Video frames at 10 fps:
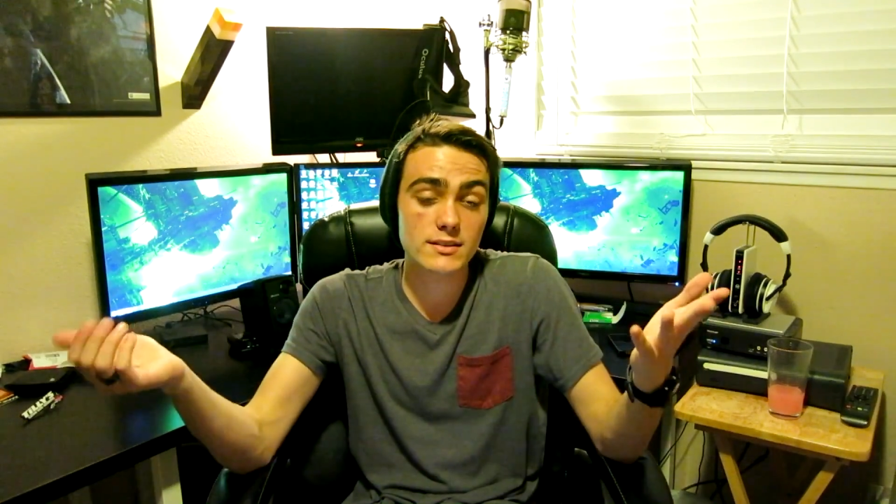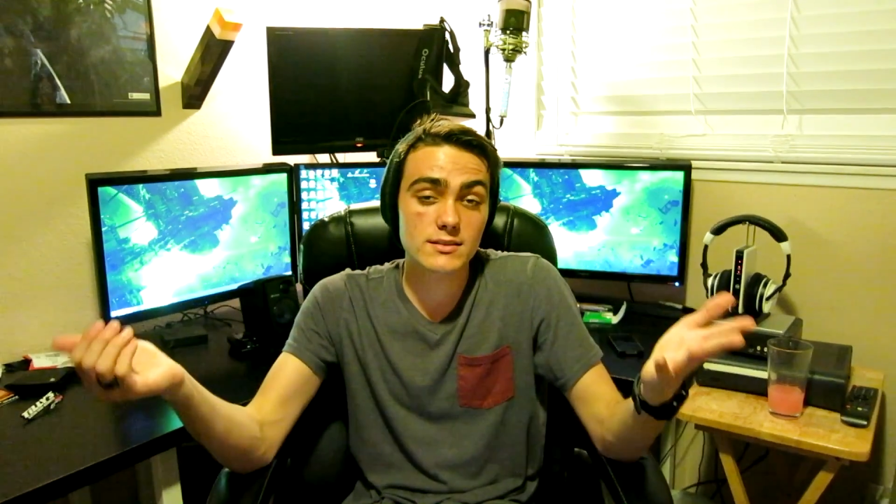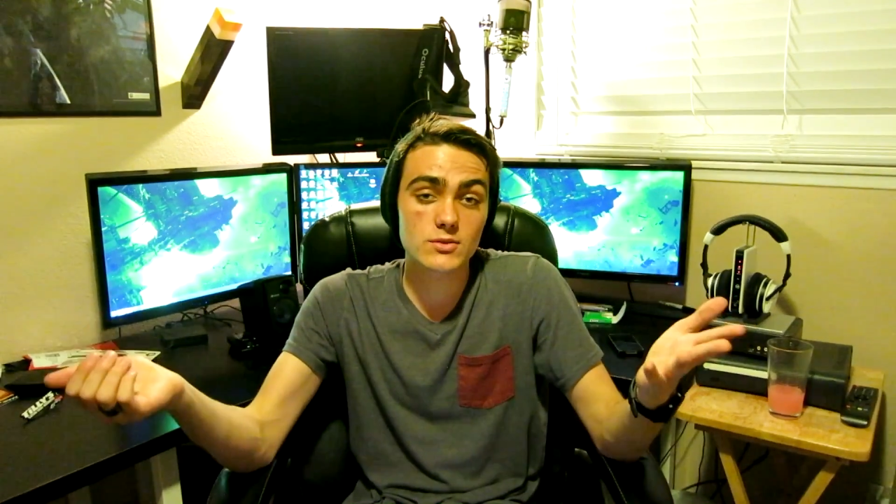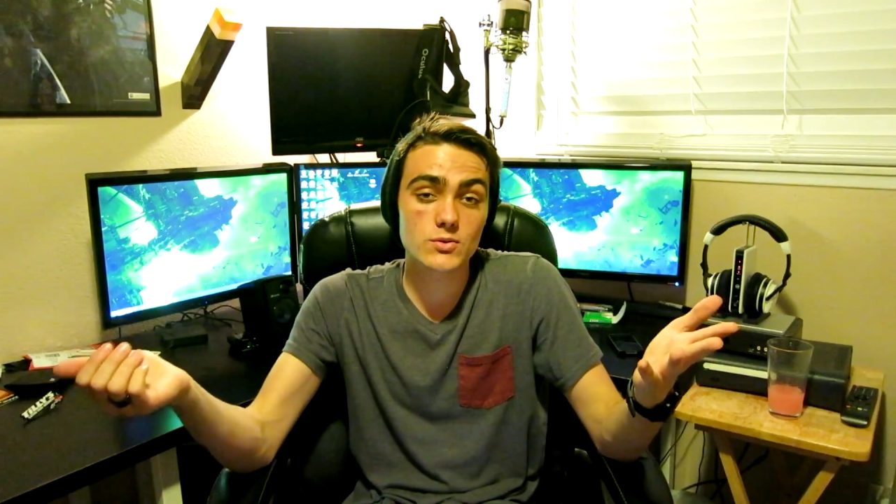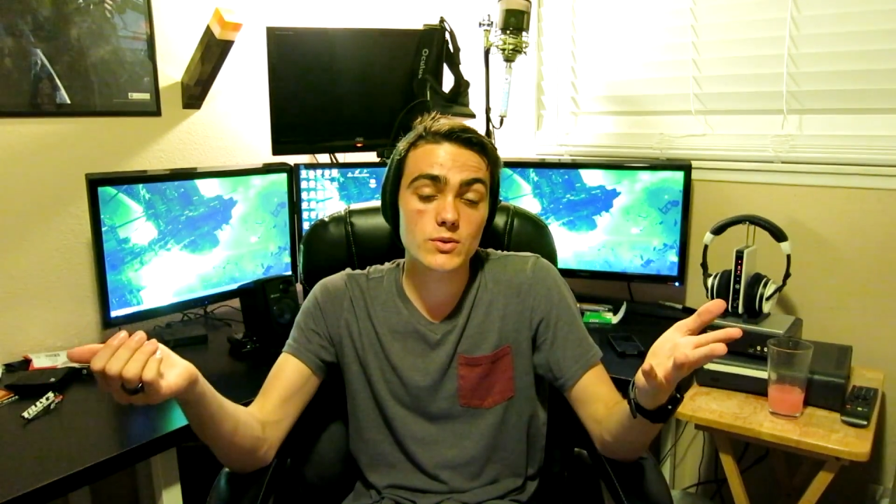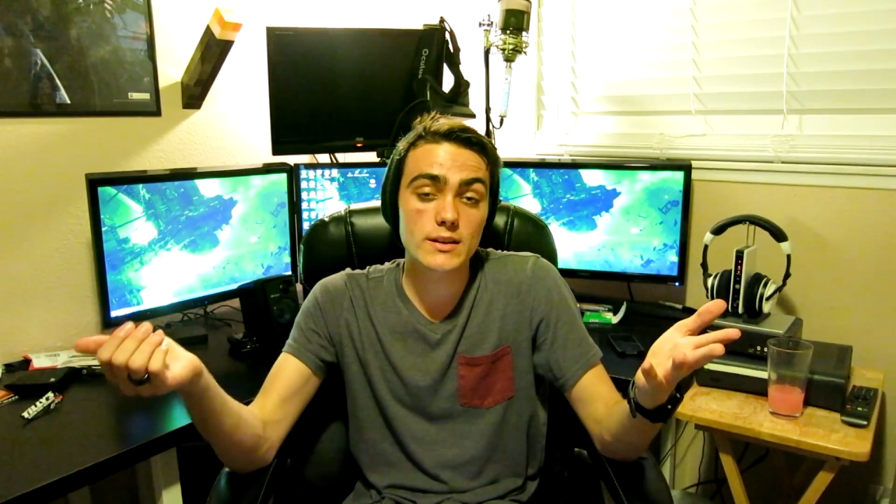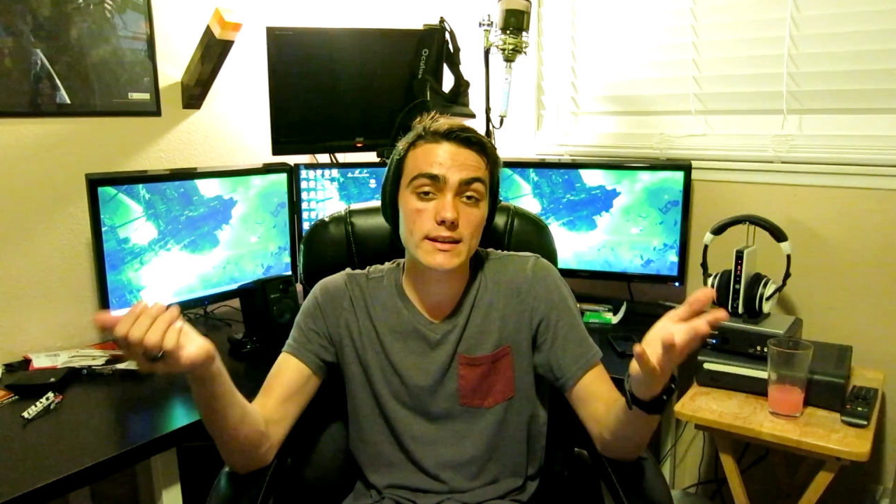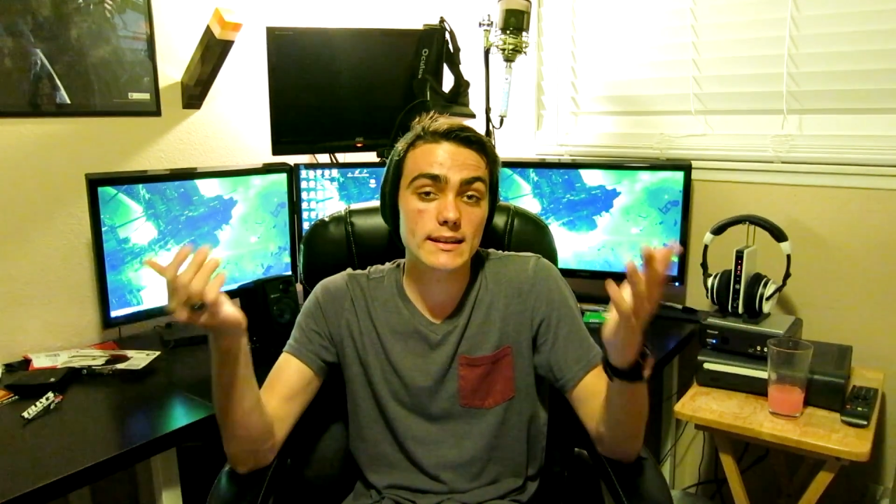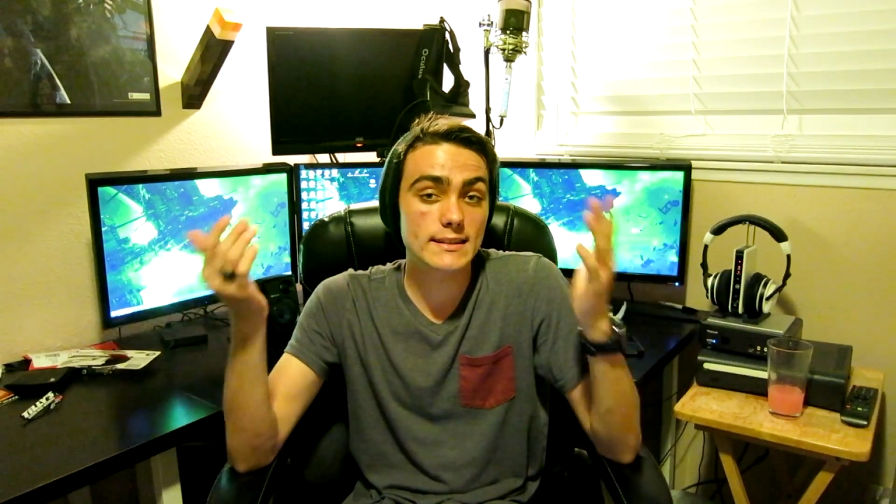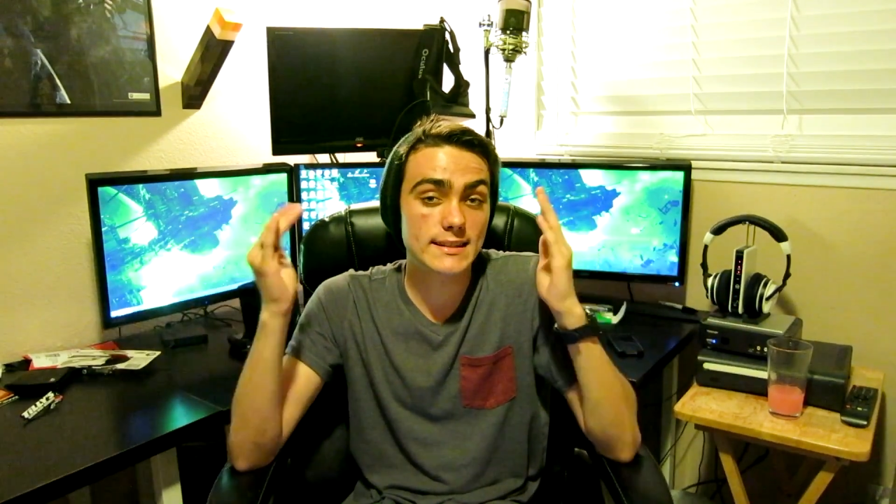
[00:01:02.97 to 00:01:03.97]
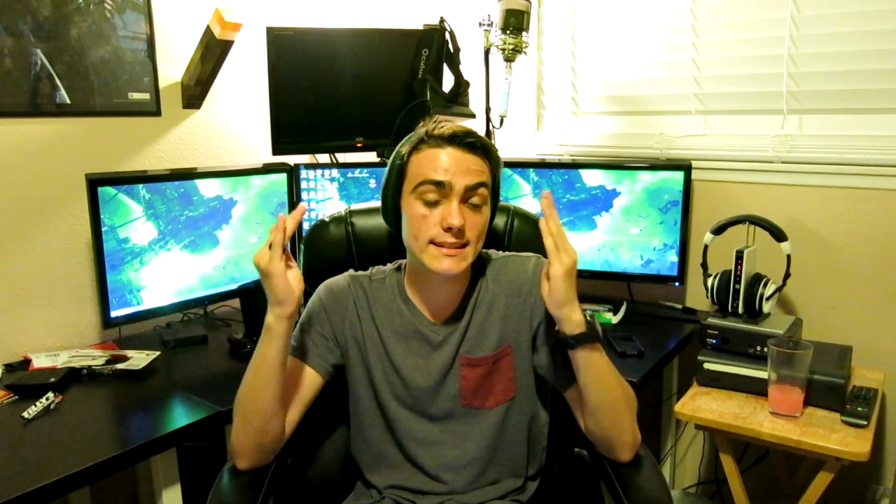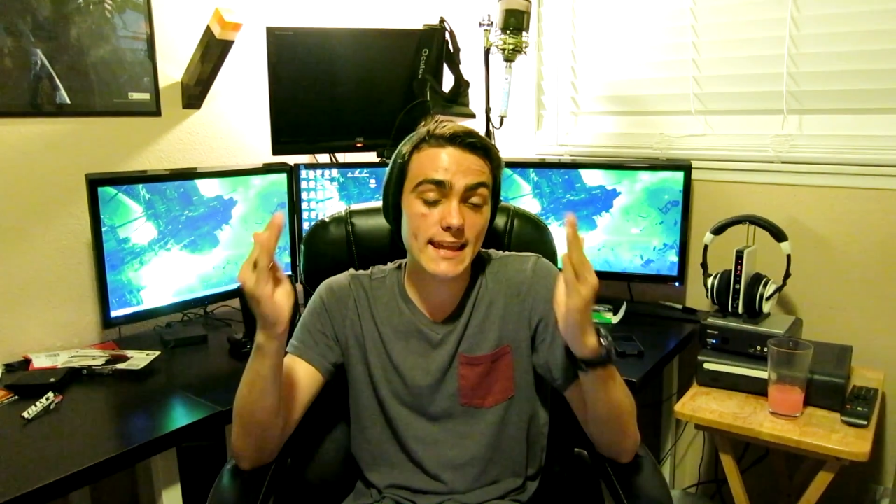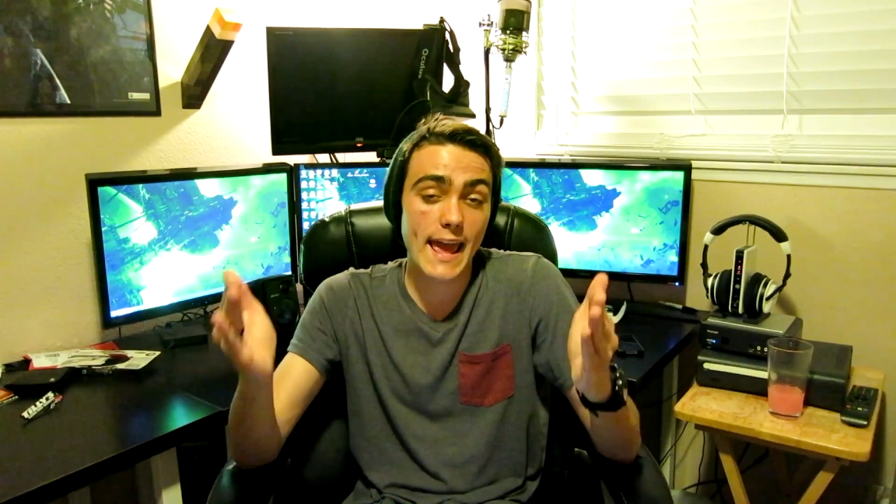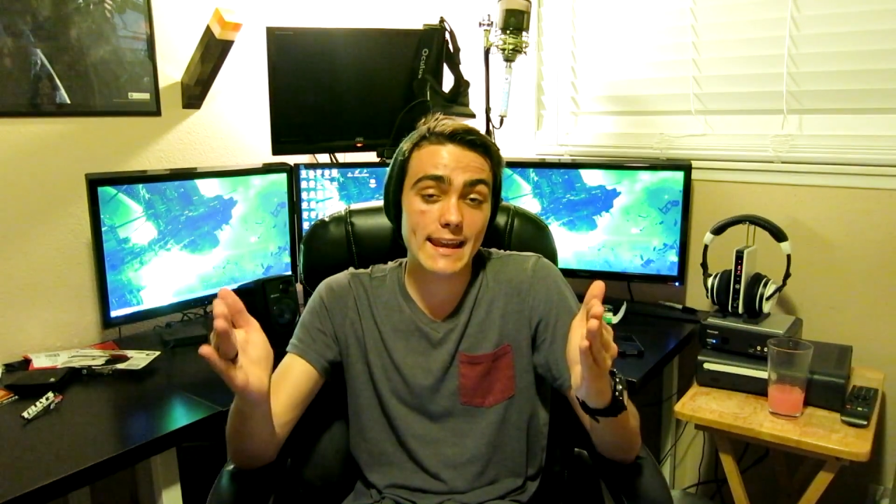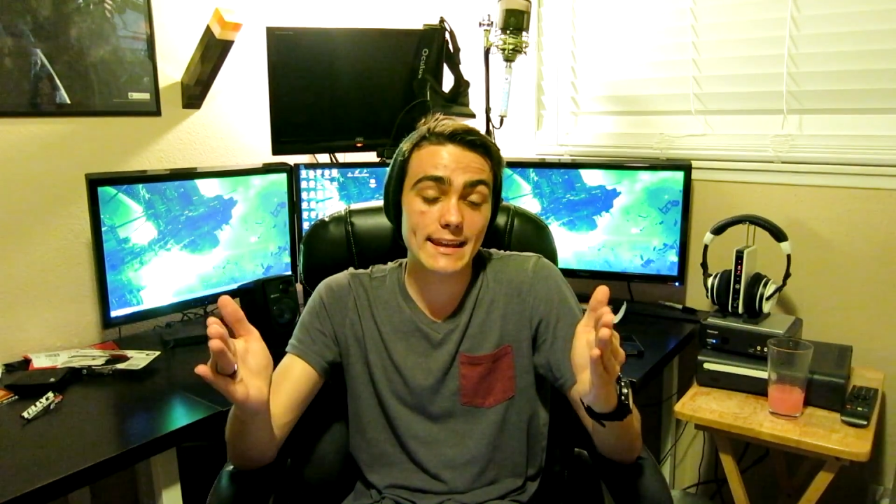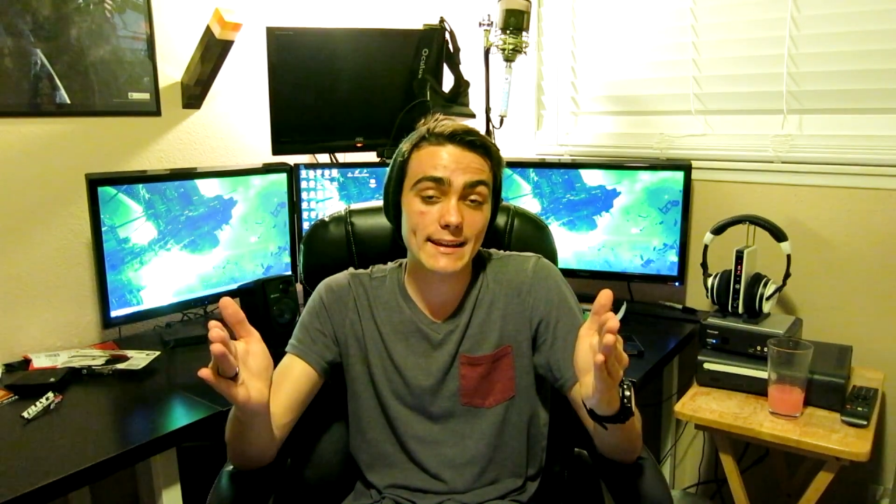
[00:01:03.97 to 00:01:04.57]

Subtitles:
to do instead